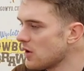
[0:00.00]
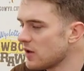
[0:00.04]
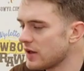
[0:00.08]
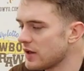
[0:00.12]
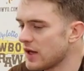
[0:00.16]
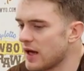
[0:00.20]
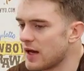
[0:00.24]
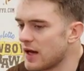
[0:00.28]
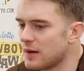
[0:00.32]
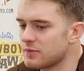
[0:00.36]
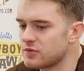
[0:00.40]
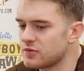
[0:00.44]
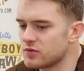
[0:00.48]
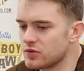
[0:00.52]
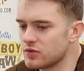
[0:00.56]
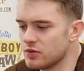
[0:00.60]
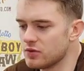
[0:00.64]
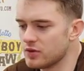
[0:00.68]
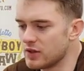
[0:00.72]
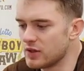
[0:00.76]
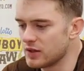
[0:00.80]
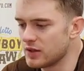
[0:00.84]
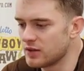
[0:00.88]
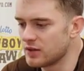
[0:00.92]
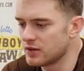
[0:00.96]
Yeah,
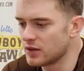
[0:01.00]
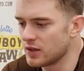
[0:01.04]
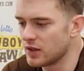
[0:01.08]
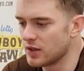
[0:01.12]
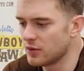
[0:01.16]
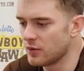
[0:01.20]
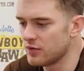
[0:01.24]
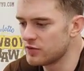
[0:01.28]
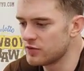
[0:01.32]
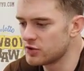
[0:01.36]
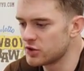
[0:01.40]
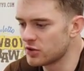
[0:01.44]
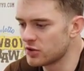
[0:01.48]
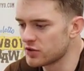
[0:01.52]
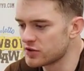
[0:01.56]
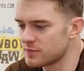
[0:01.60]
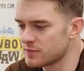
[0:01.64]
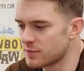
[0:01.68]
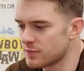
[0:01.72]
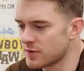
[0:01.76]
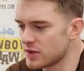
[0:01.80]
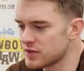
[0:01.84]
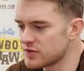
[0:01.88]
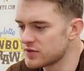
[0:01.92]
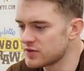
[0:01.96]
absolutely. We've shown
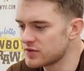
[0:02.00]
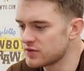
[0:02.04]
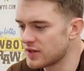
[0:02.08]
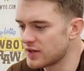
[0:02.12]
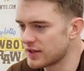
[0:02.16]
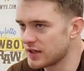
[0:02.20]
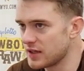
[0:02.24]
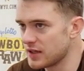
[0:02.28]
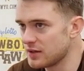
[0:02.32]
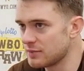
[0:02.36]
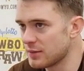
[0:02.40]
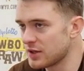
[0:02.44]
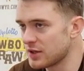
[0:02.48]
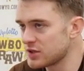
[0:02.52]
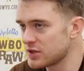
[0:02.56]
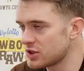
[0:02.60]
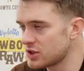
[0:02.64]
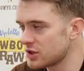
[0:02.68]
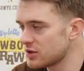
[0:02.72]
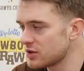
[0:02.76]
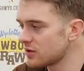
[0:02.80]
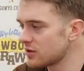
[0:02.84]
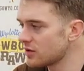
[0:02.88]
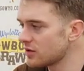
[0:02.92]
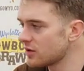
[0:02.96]
spurts, like he
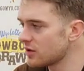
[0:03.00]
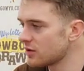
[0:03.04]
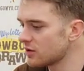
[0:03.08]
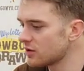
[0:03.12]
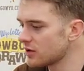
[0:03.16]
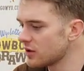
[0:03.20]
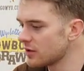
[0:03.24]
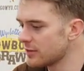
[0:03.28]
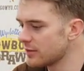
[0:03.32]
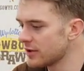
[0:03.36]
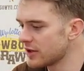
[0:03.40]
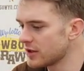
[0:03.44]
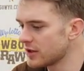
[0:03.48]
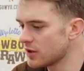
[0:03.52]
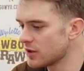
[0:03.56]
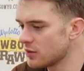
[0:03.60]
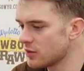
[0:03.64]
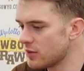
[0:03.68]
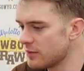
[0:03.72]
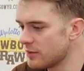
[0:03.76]
mentioned a little bit ago.